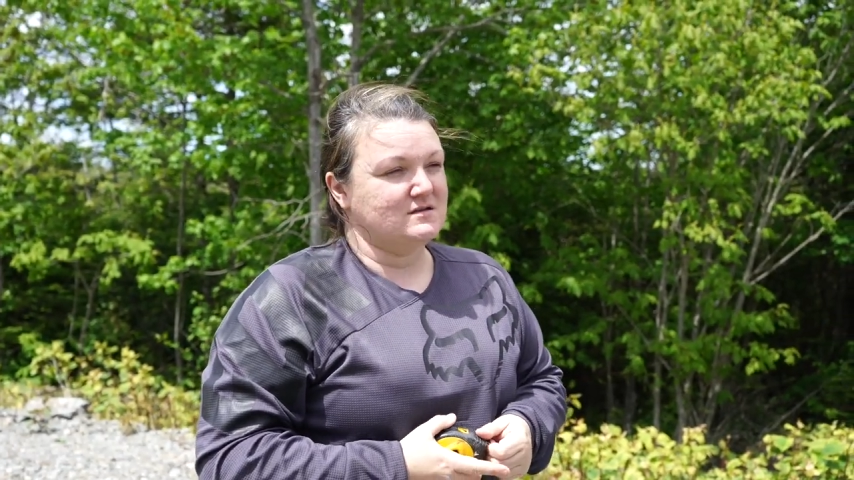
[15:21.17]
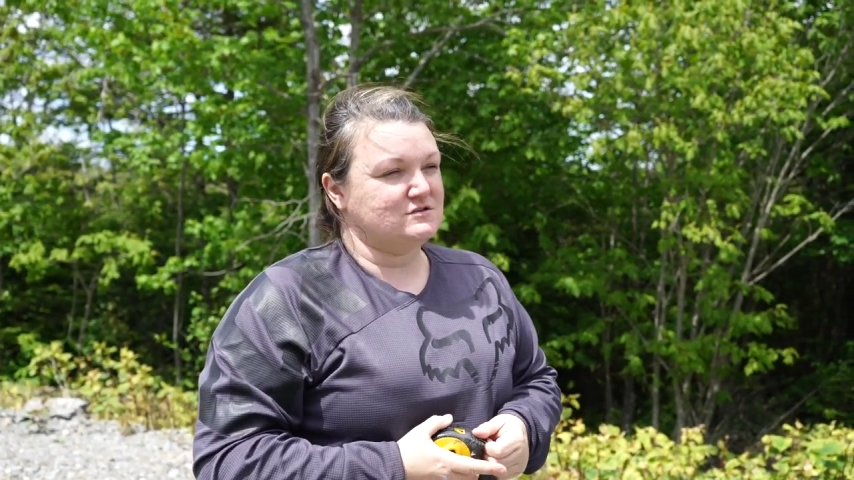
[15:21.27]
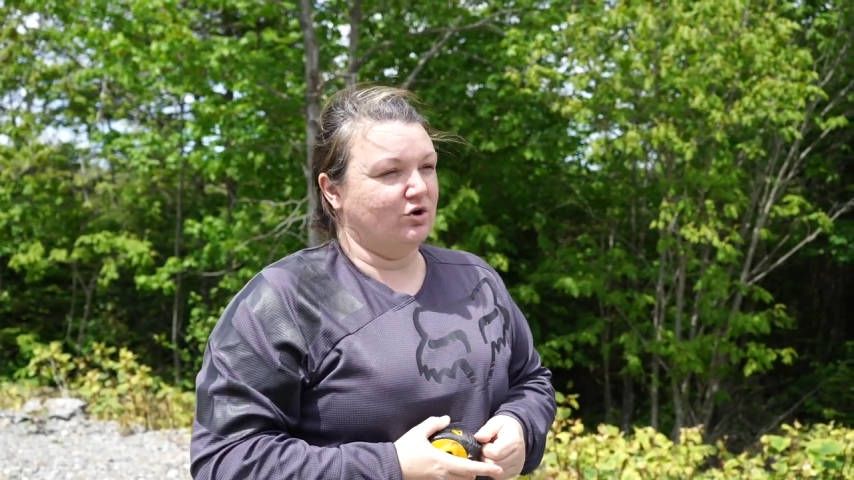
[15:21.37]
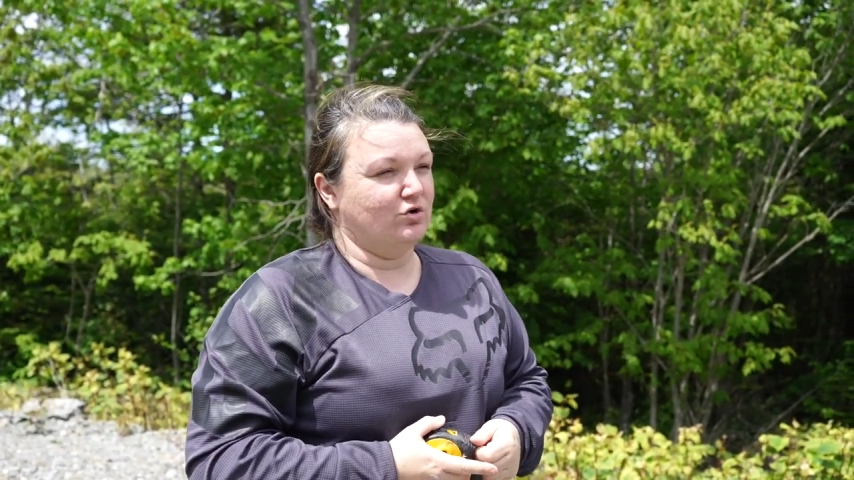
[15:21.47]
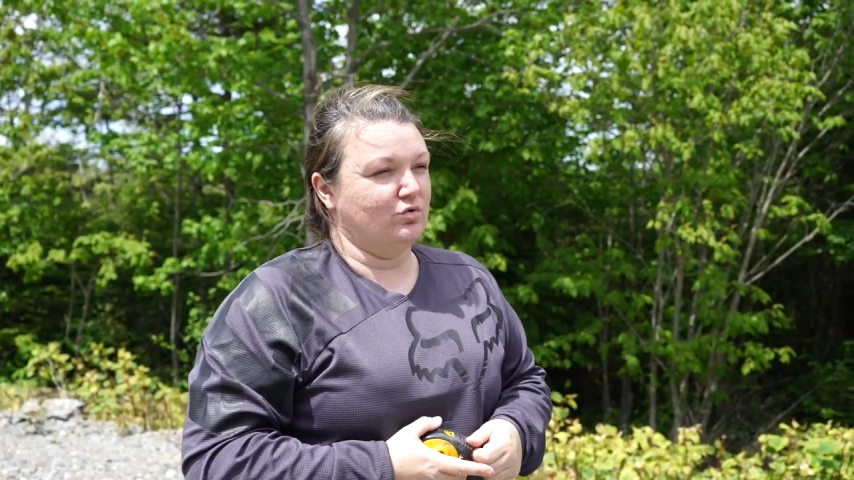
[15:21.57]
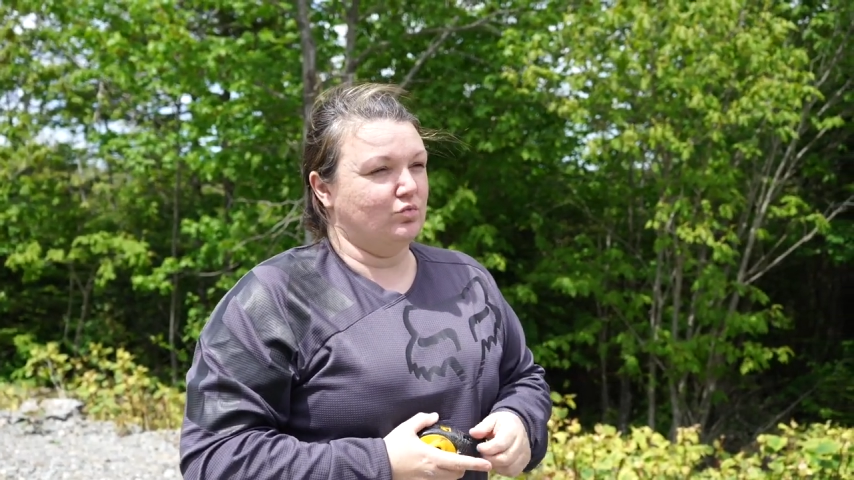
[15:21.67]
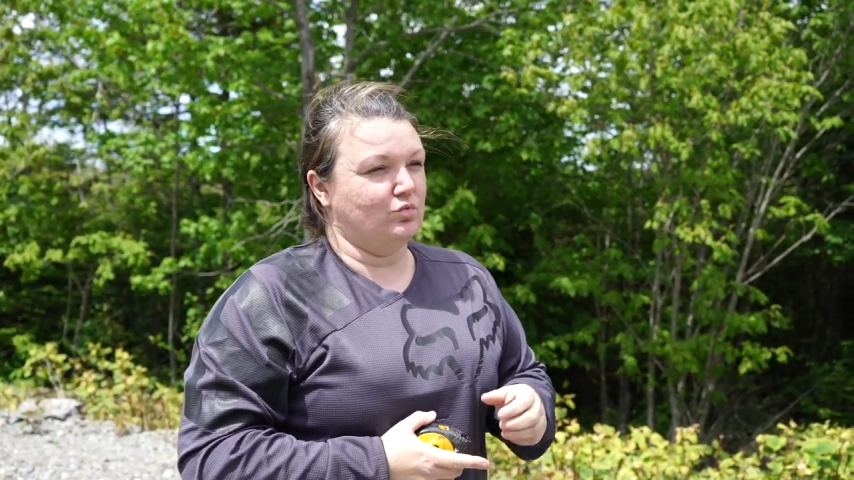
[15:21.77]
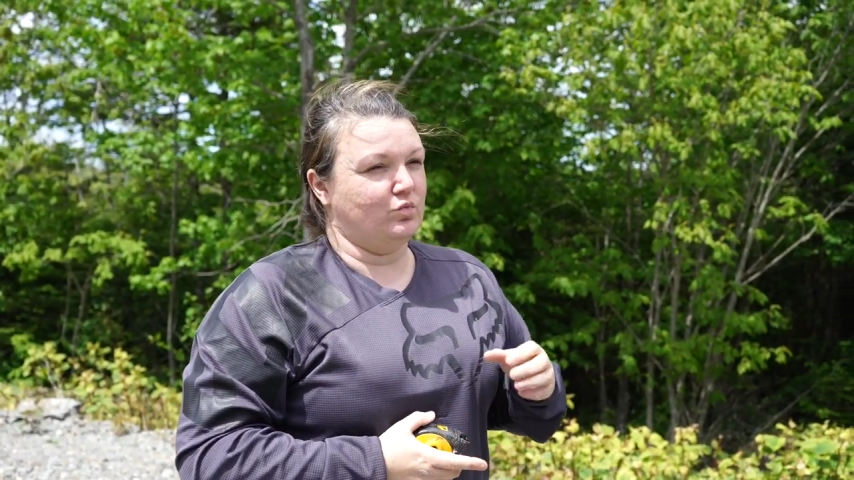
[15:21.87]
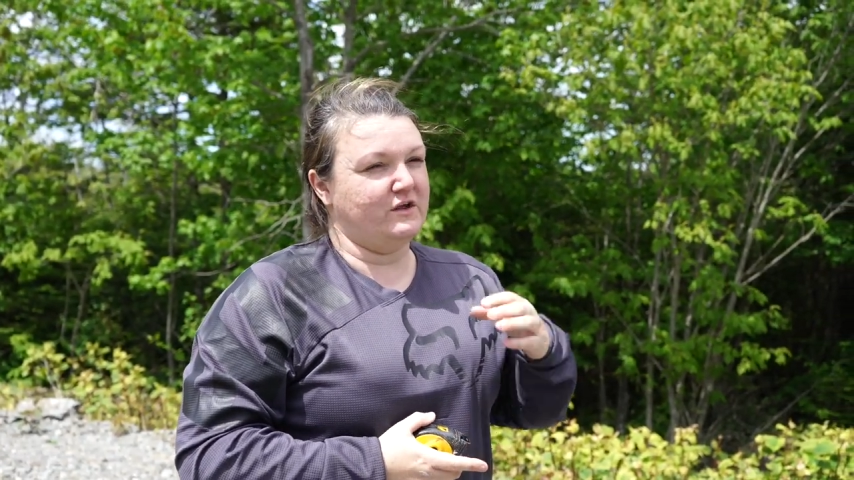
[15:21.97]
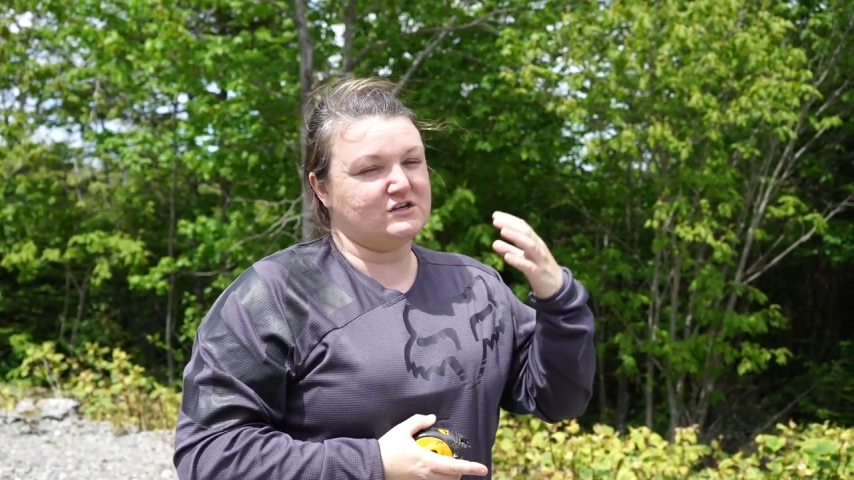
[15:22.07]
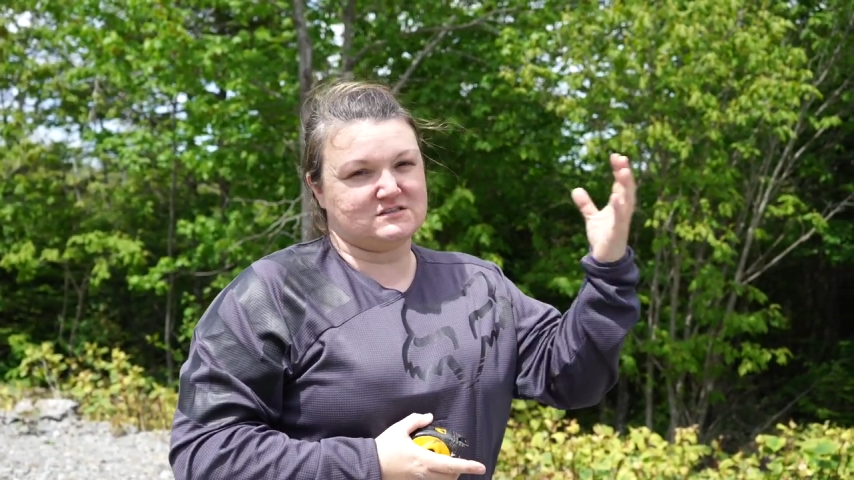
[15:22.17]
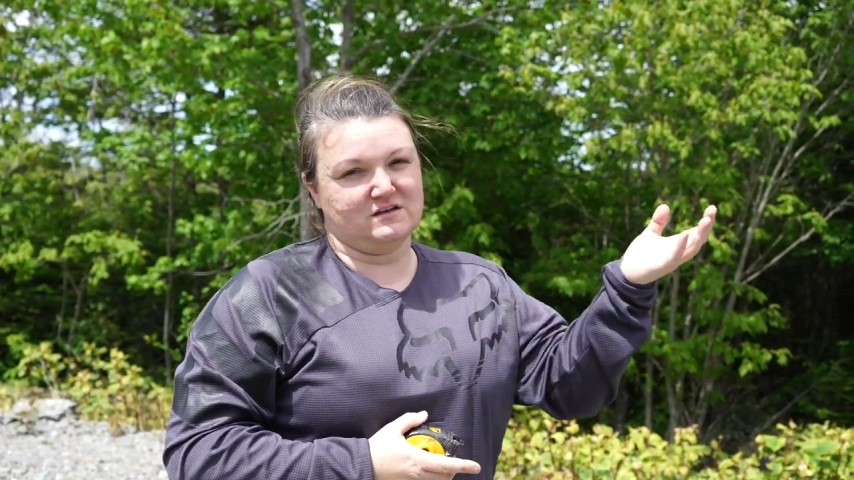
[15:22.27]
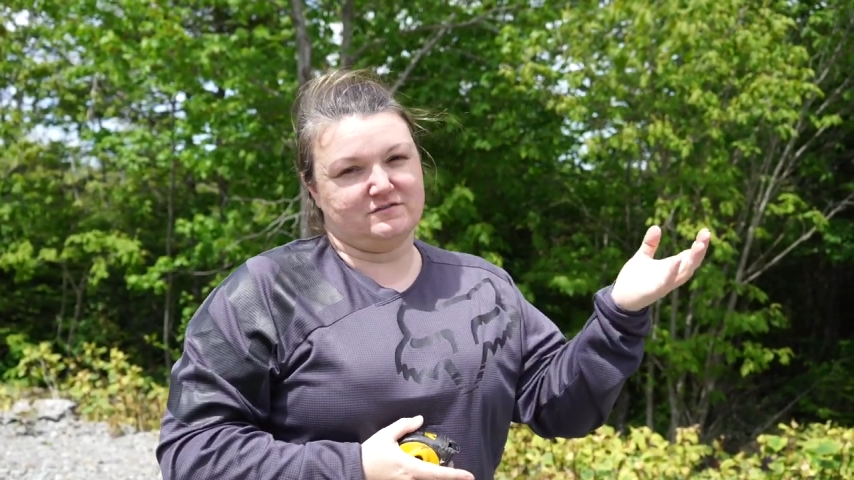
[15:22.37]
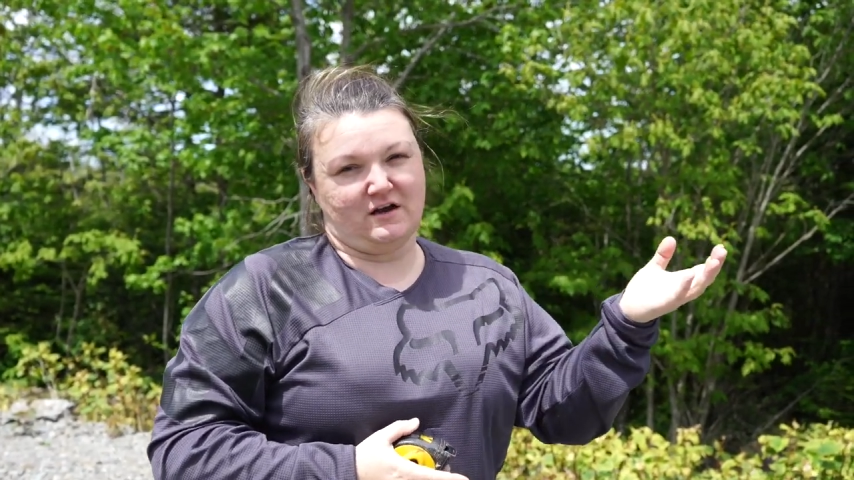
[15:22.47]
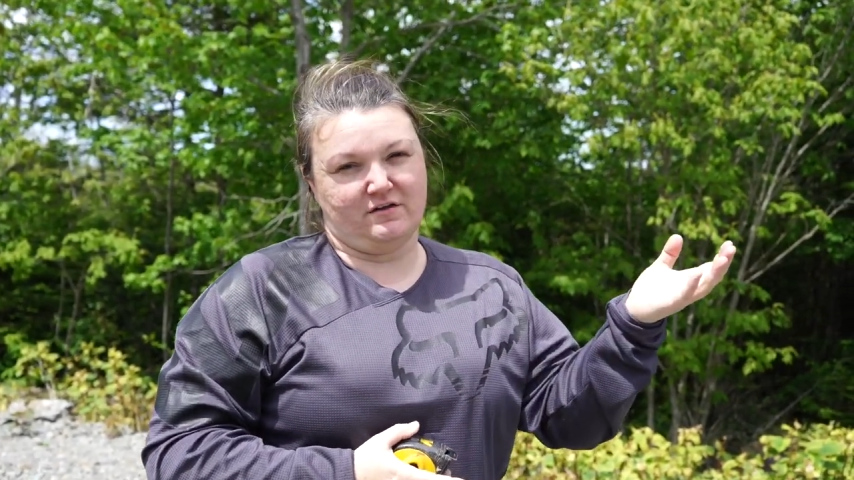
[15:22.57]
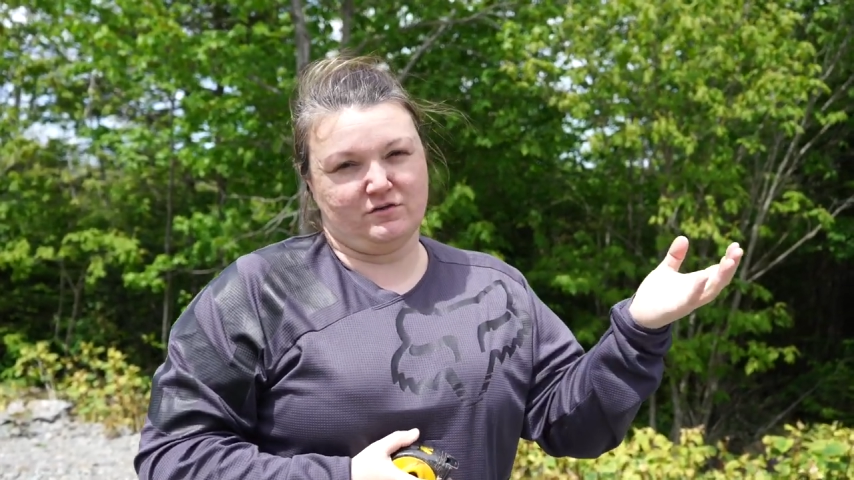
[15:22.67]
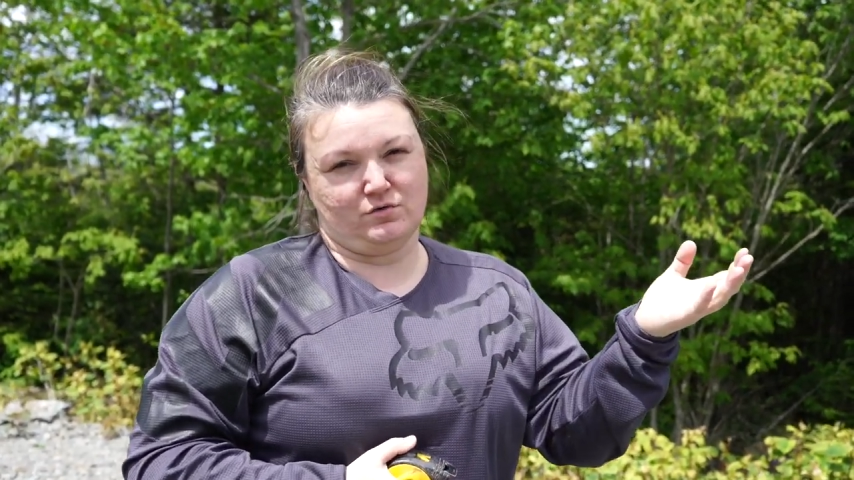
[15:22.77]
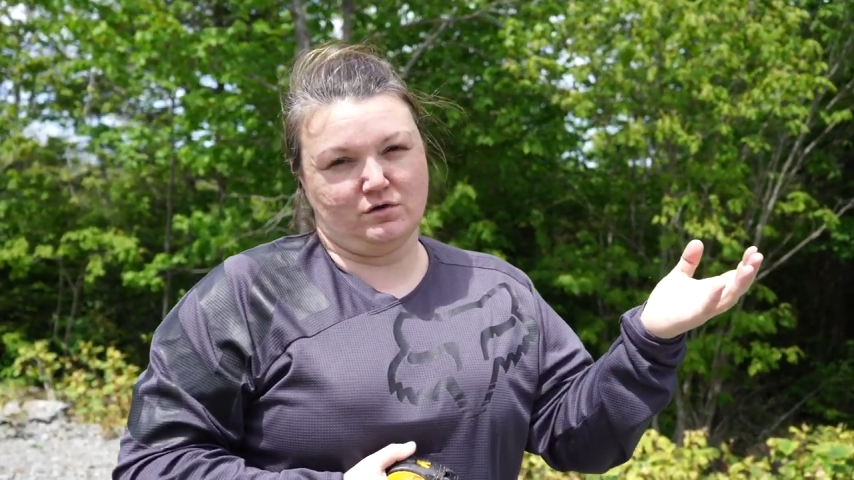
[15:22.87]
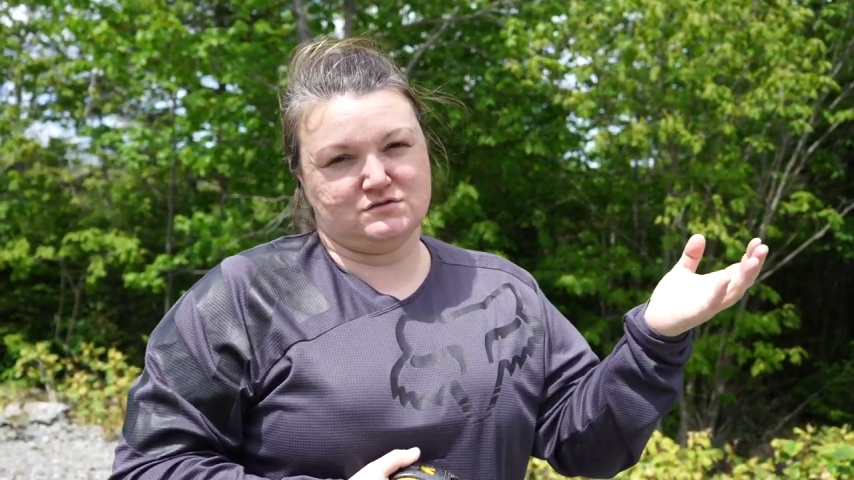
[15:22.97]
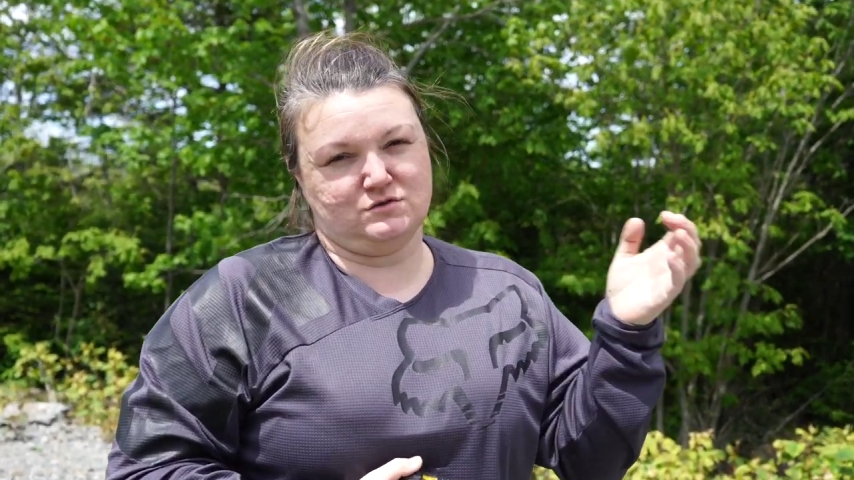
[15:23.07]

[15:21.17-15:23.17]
So we just live down the road.